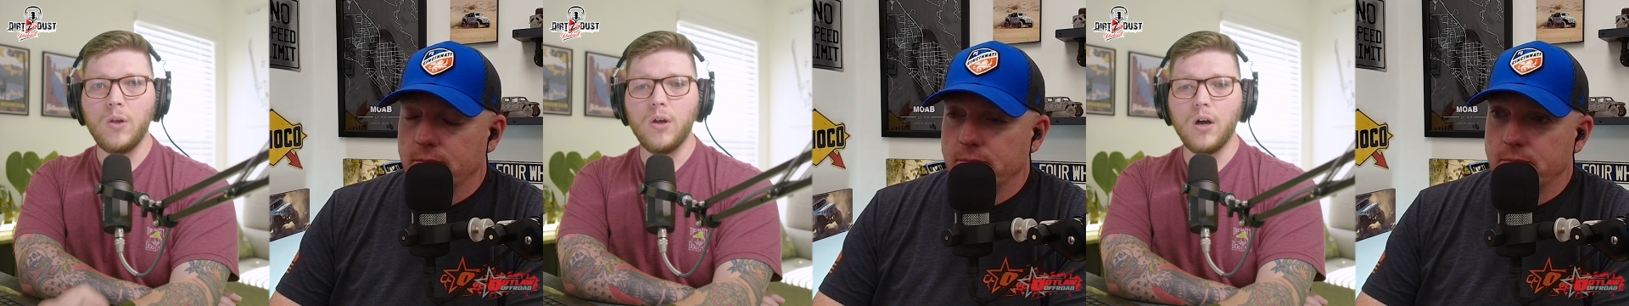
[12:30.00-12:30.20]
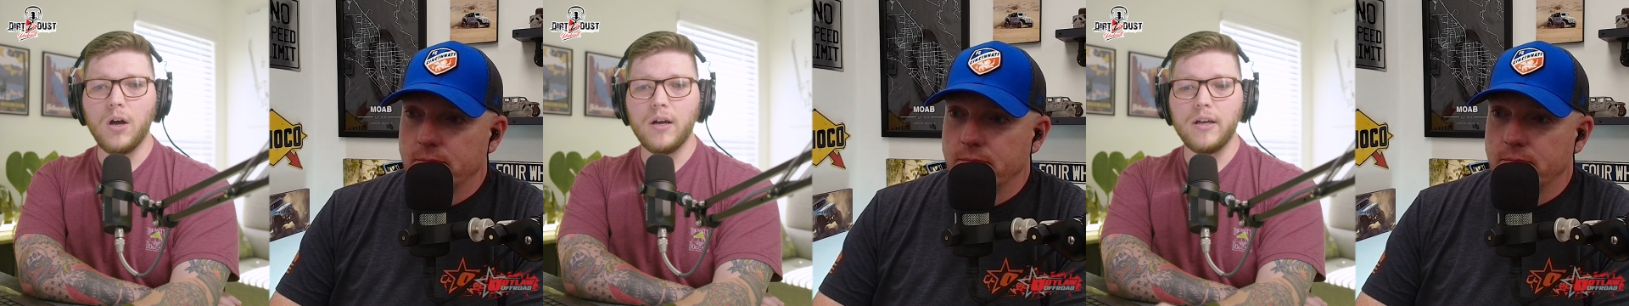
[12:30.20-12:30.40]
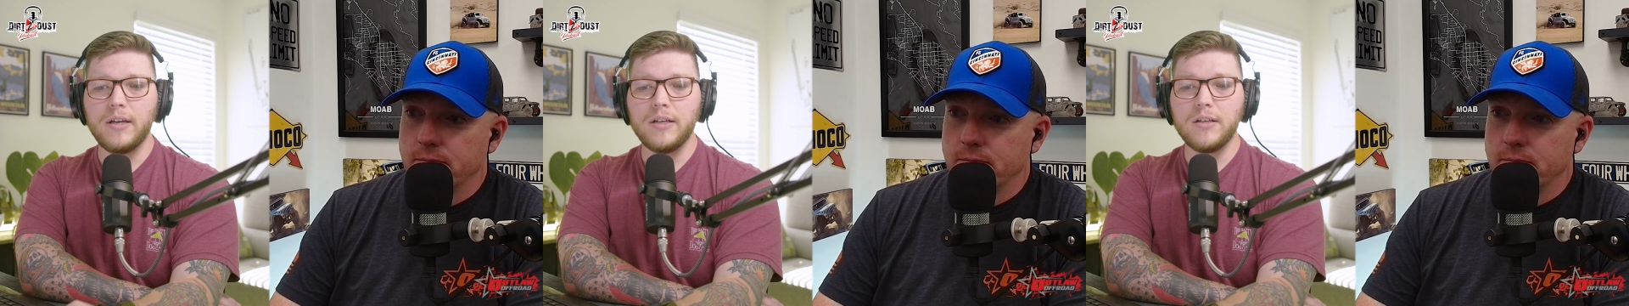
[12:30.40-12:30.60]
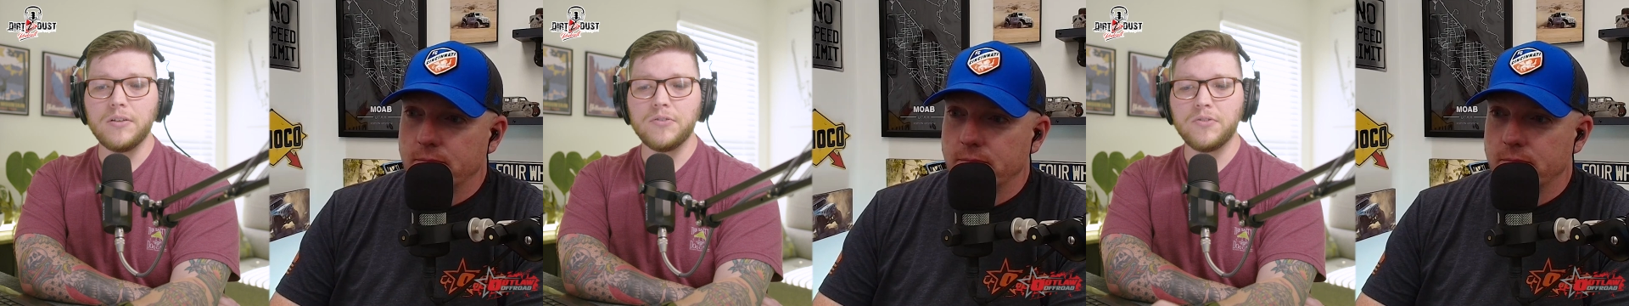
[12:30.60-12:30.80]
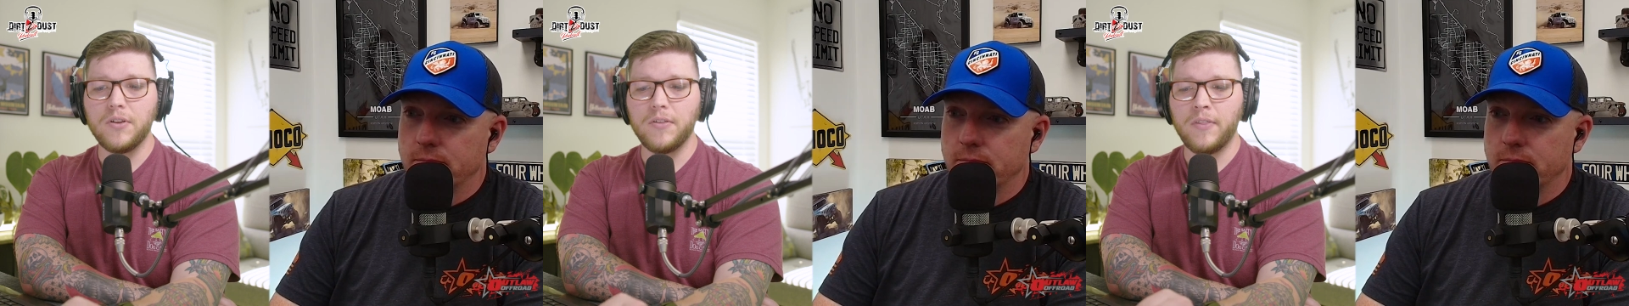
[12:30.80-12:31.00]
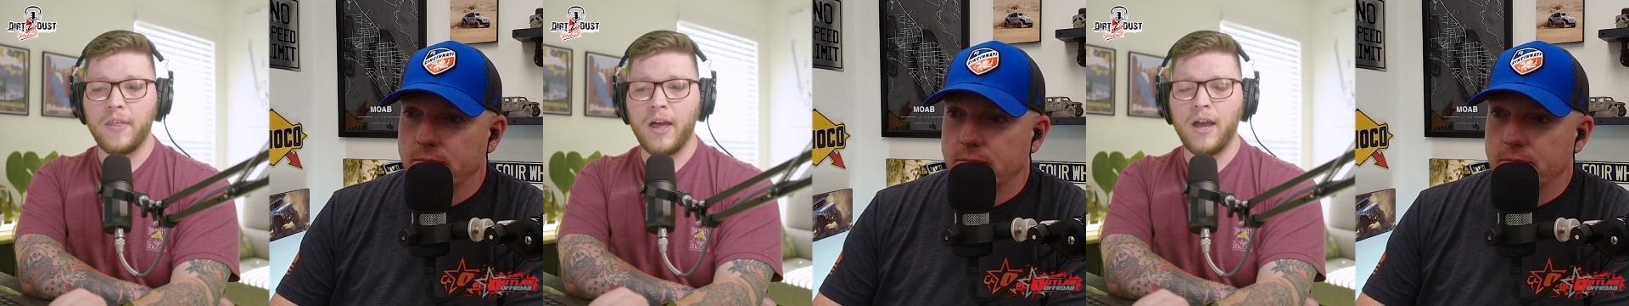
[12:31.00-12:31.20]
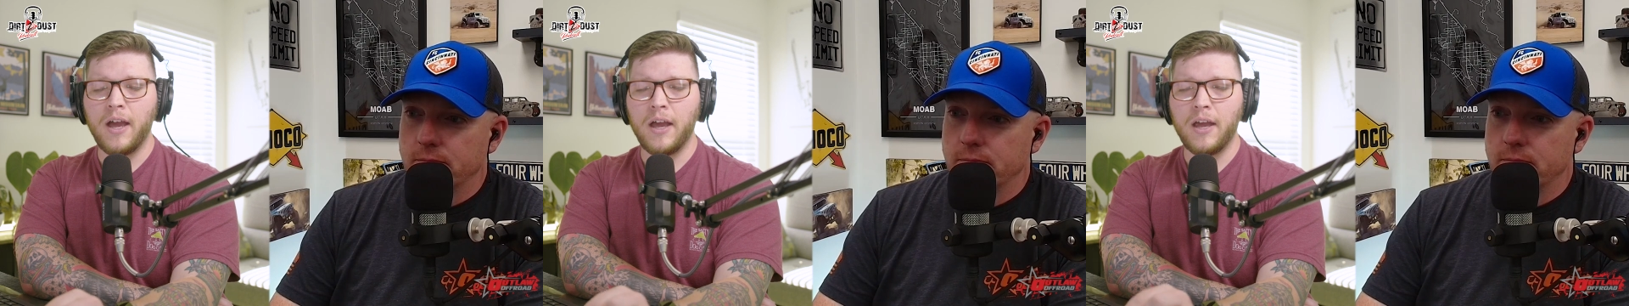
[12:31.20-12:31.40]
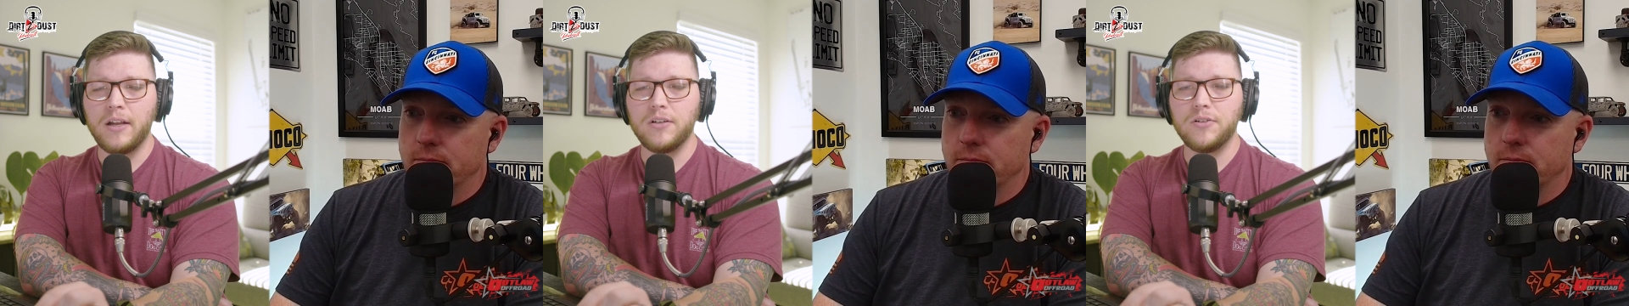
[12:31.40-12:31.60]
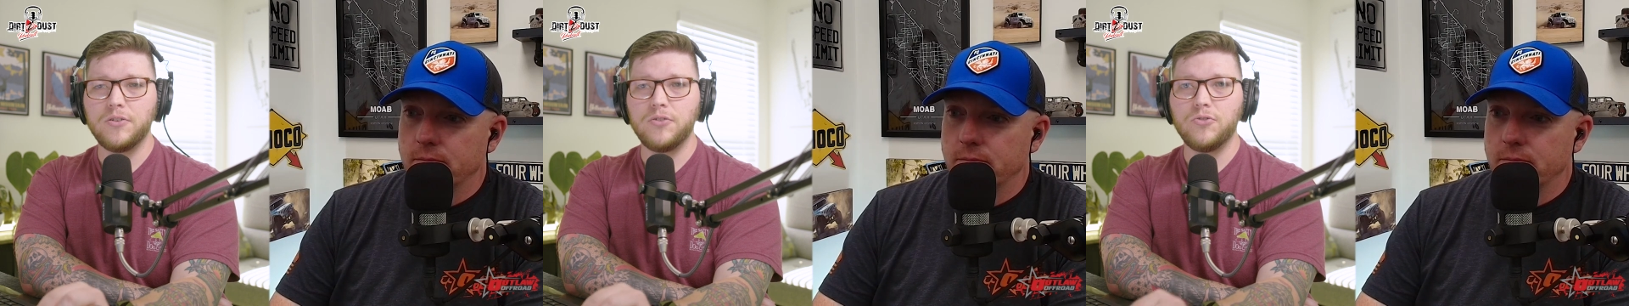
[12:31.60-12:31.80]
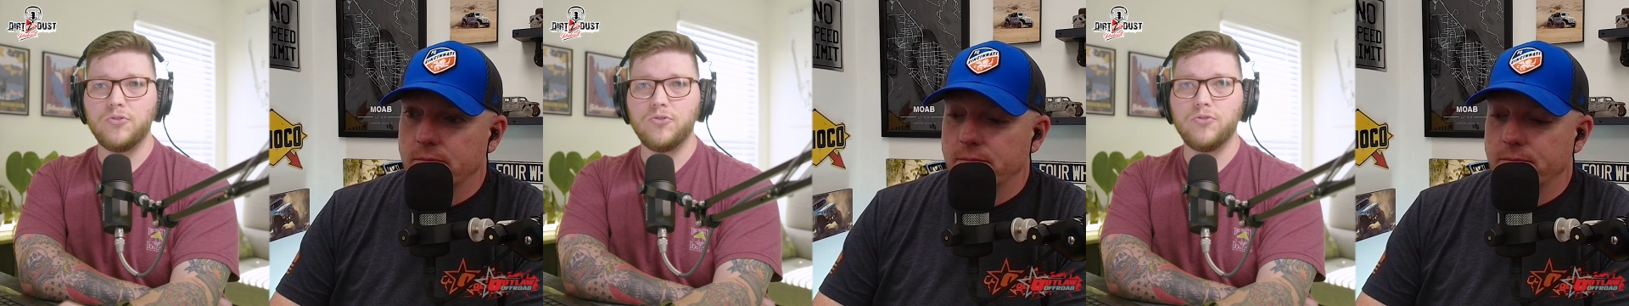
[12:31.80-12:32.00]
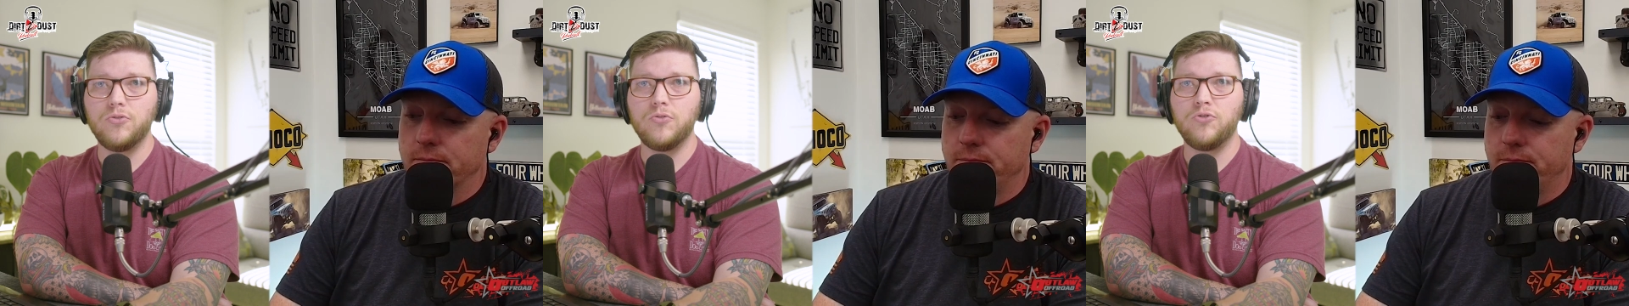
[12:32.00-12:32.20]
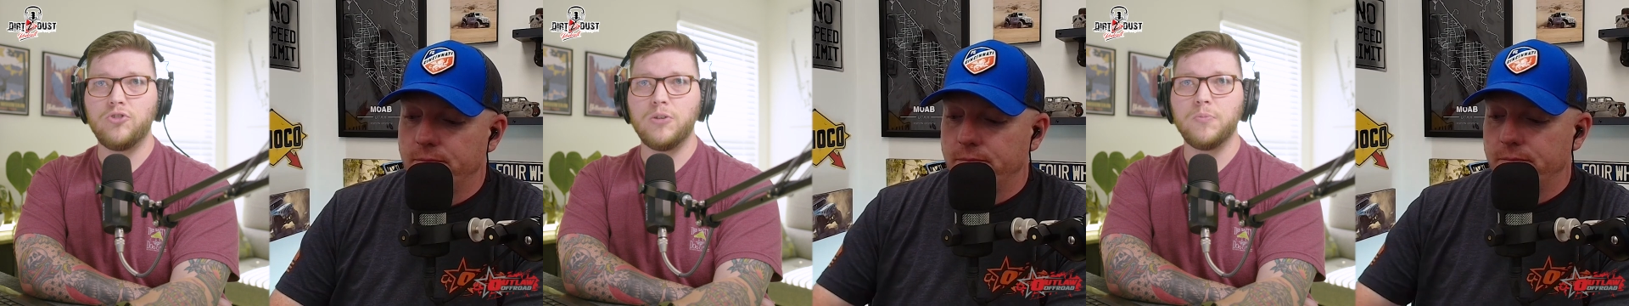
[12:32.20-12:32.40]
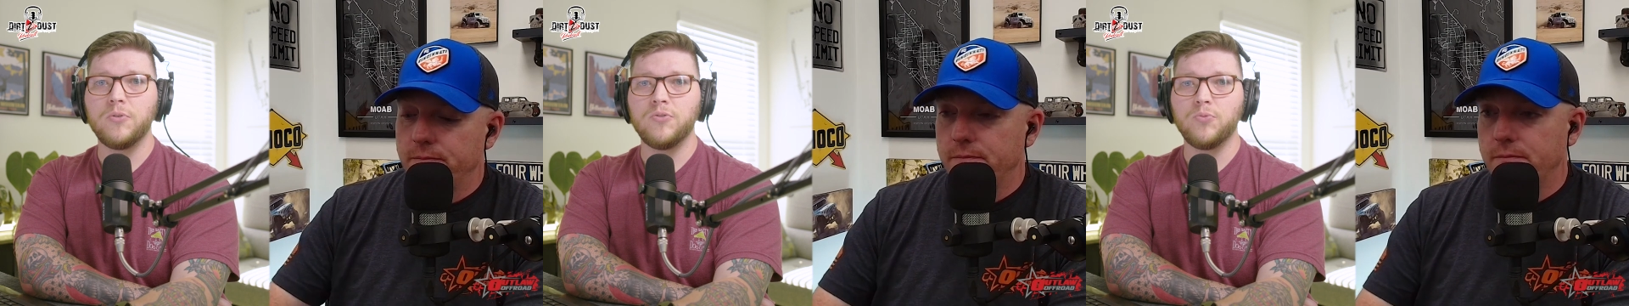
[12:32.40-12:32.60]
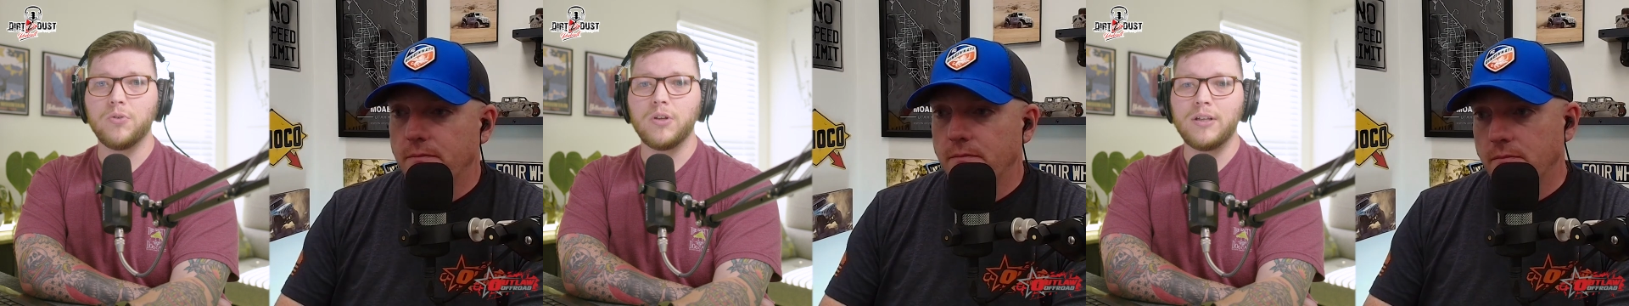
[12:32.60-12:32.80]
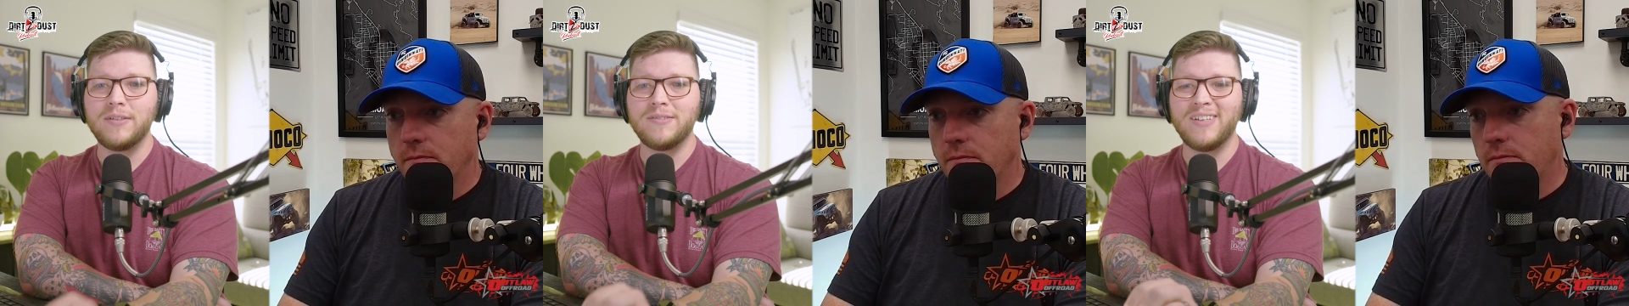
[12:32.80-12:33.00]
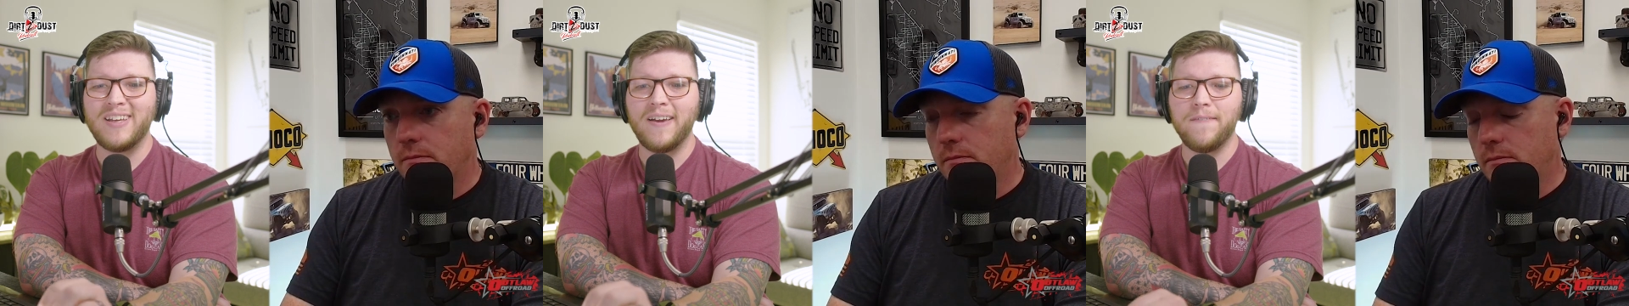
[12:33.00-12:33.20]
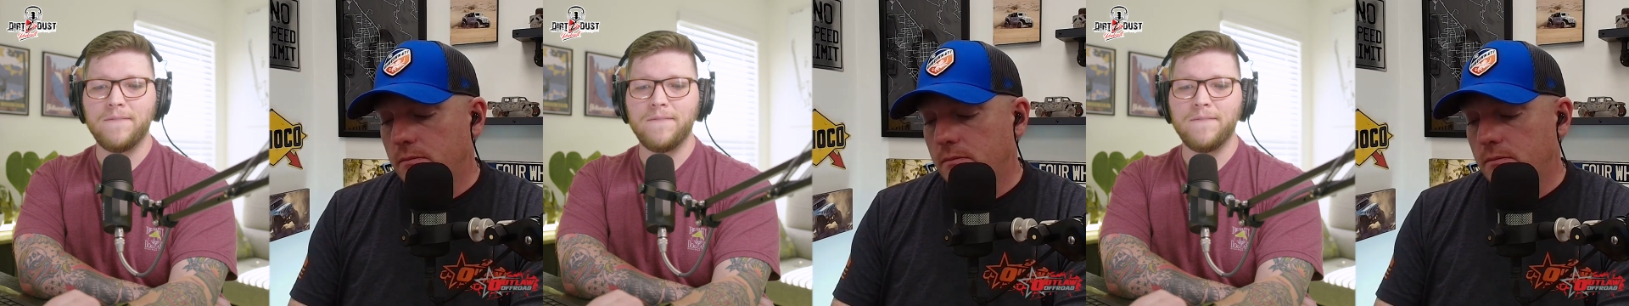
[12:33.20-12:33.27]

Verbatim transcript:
Speaker 1: uh, is that Jeep is releasing